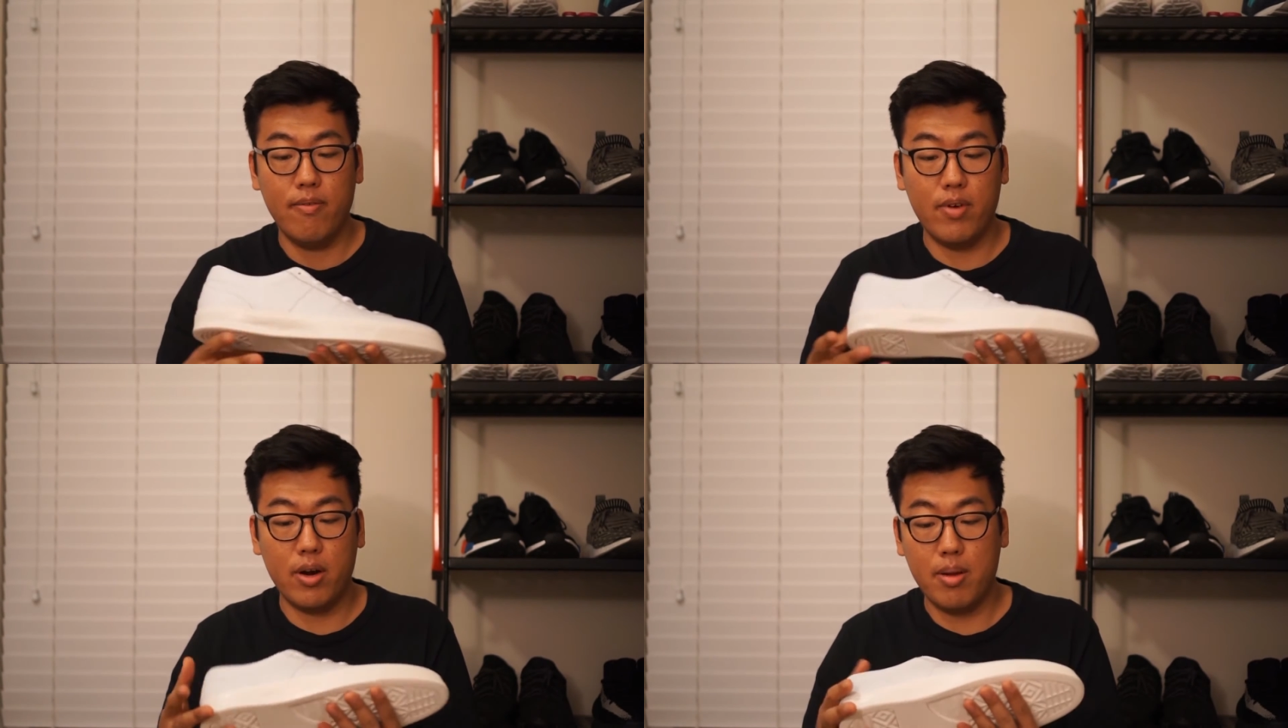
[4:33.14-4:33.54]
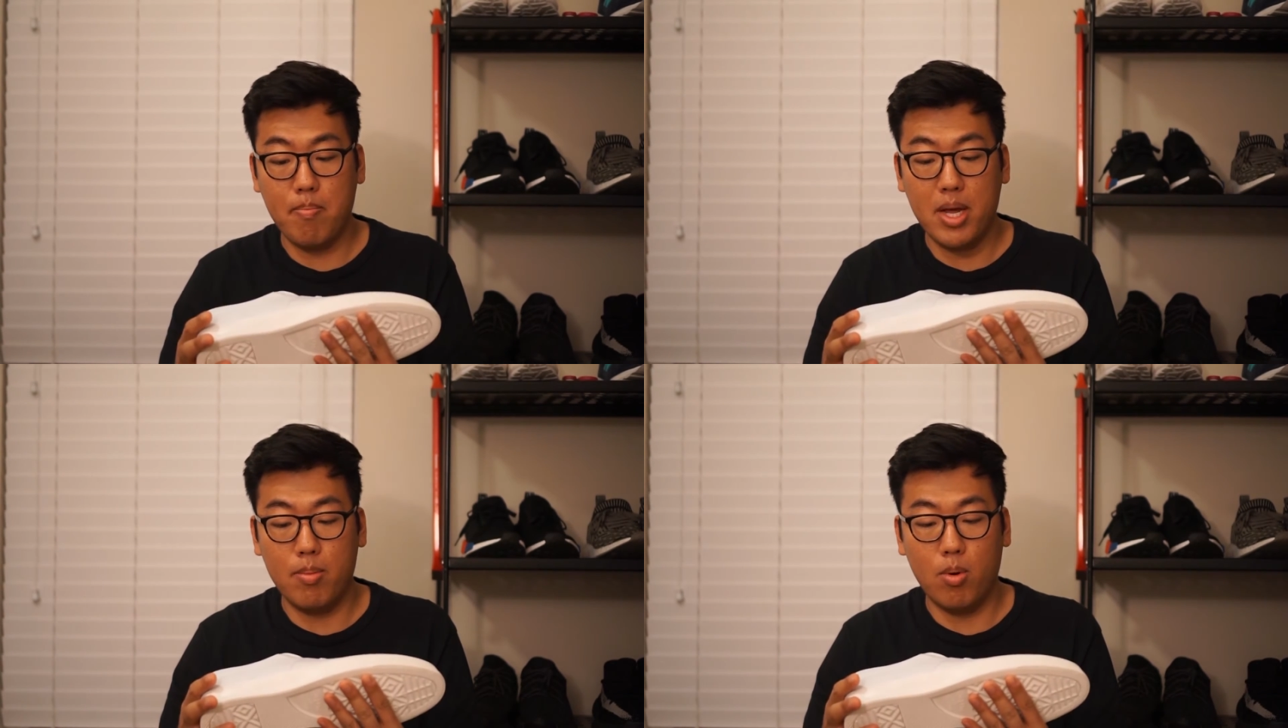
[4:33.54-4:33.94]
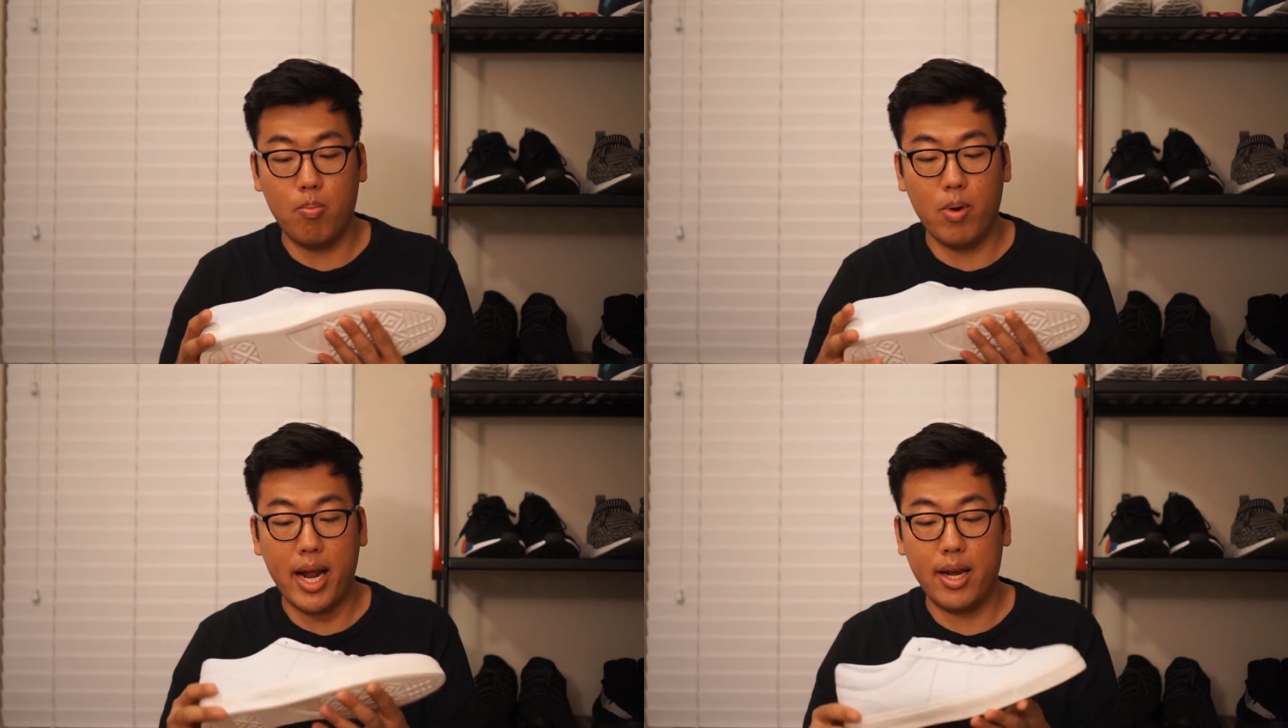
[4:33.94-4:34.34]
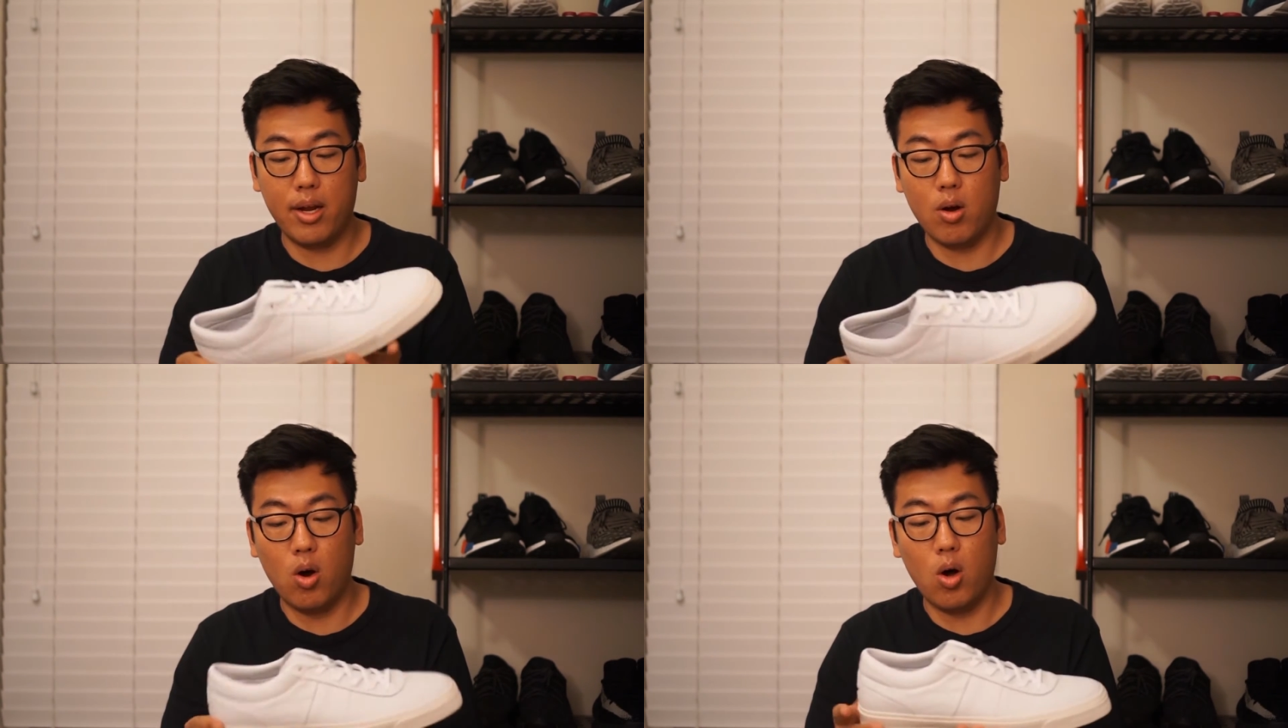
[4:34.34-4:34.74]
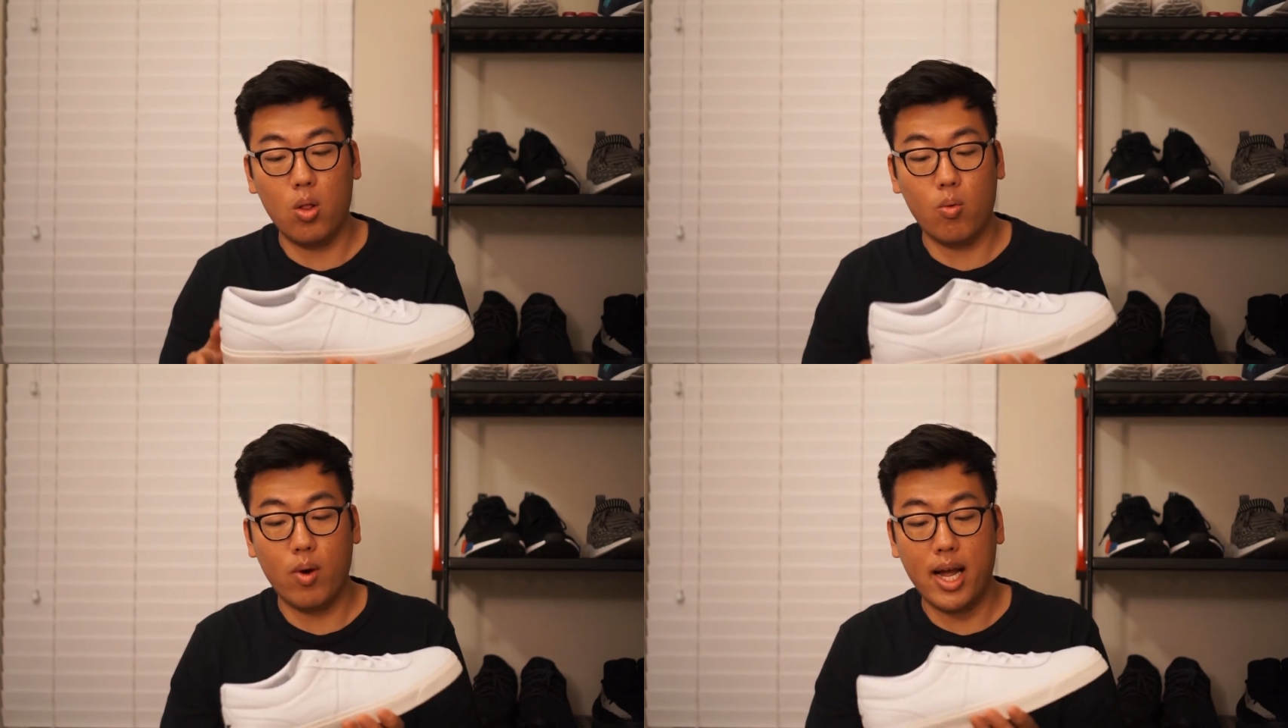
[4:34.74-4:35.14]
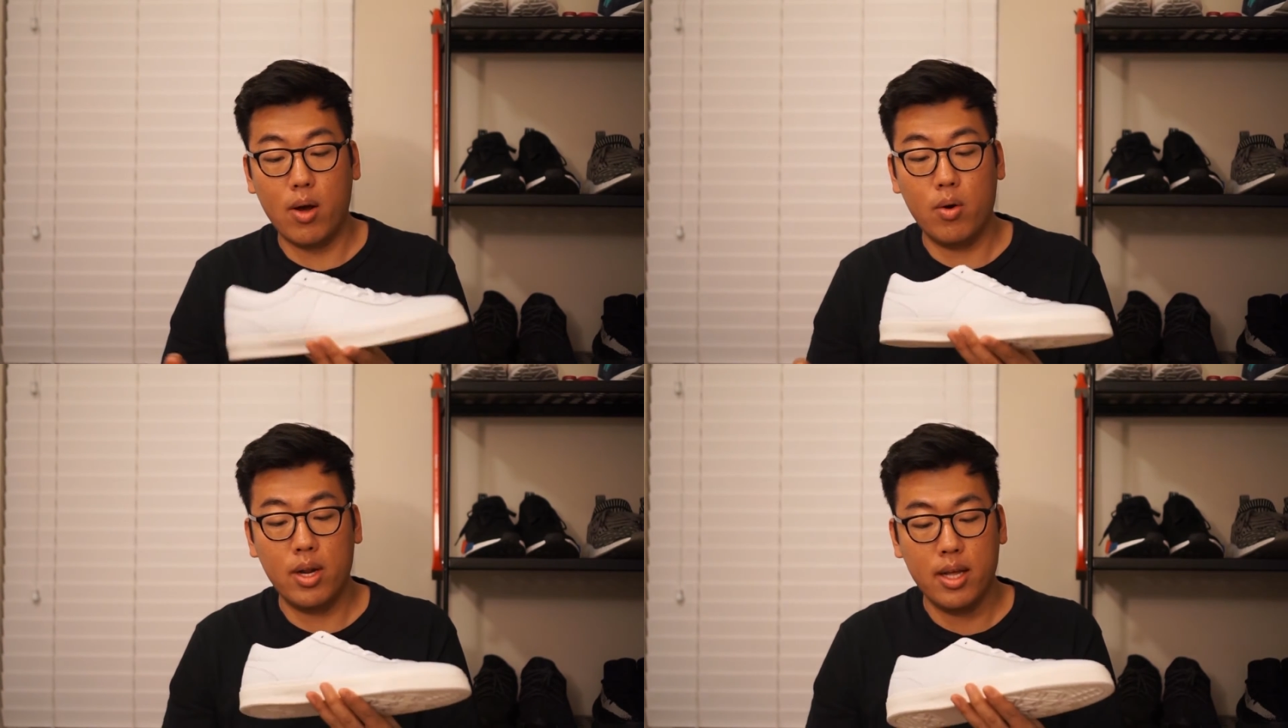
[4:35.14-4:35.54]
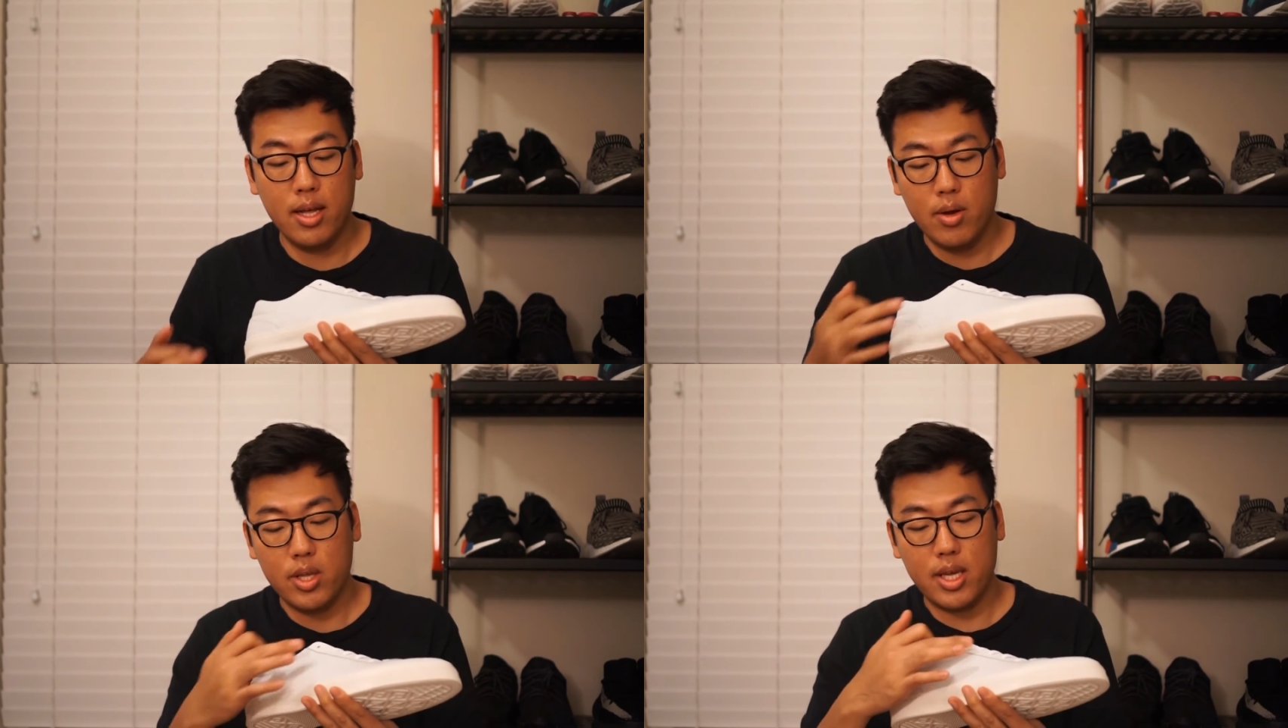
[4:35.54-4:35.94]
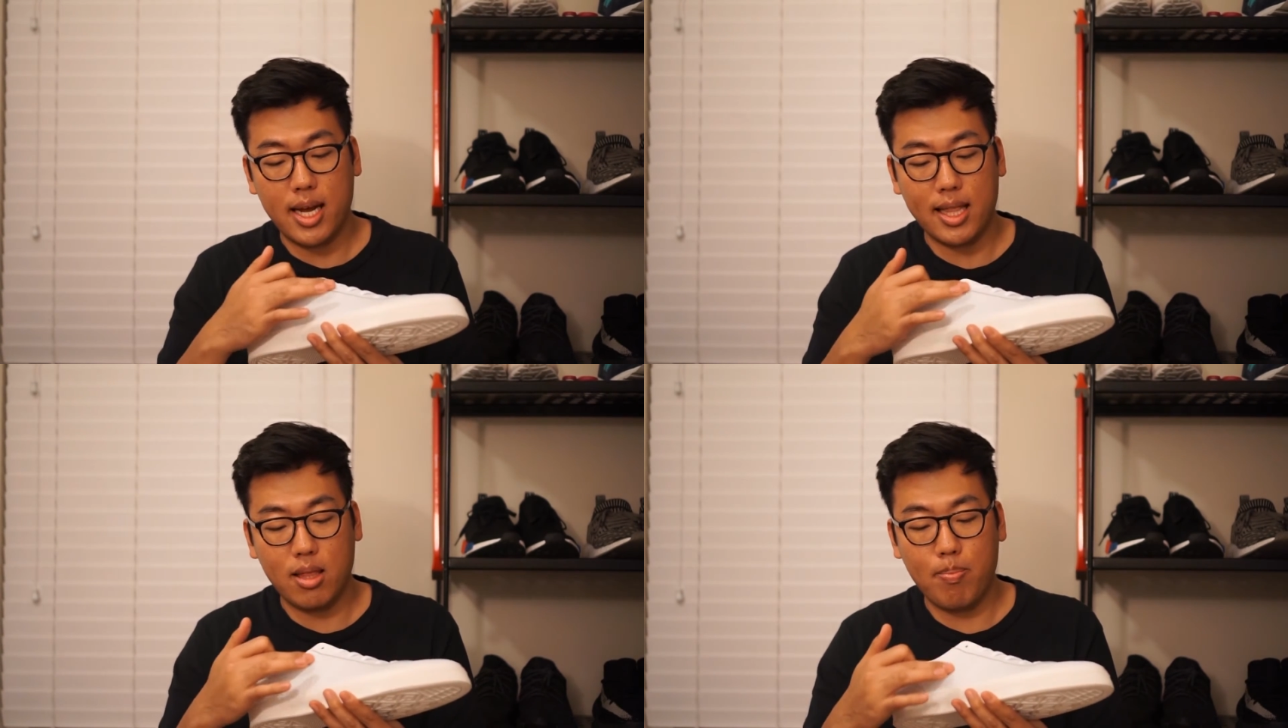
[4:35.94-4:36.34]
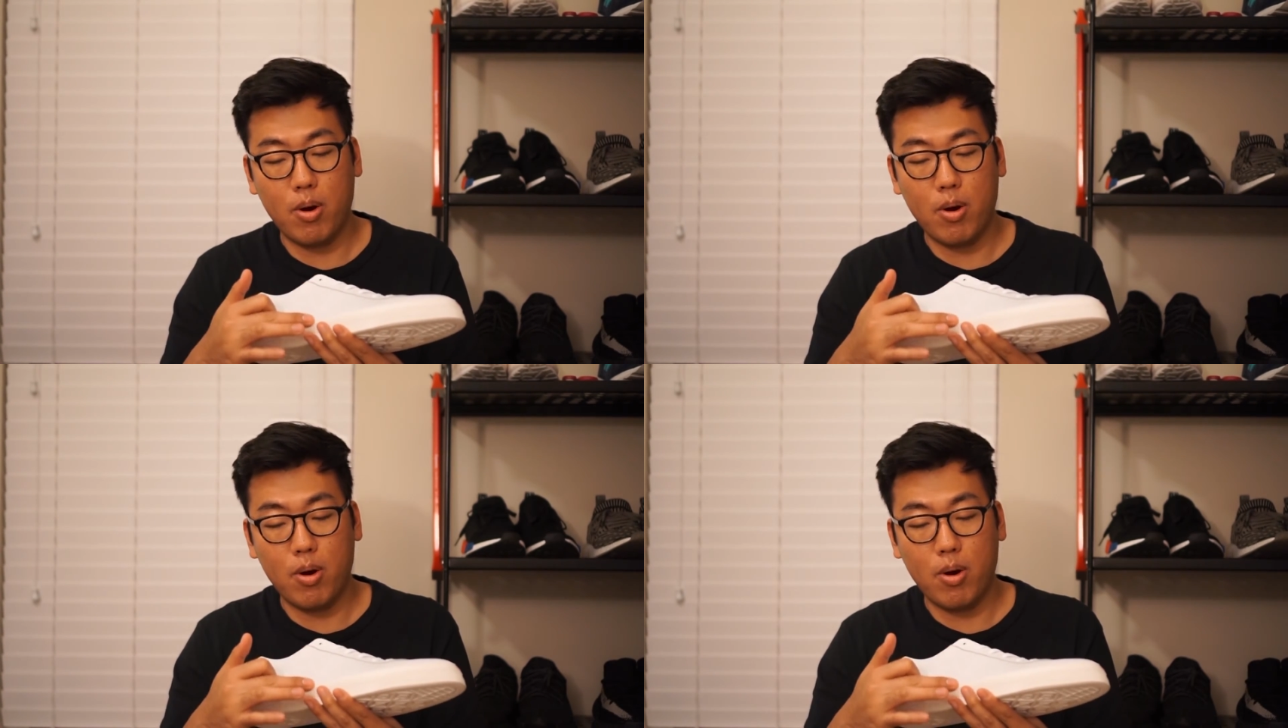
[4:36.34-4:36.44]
very minimal branding all around. You got the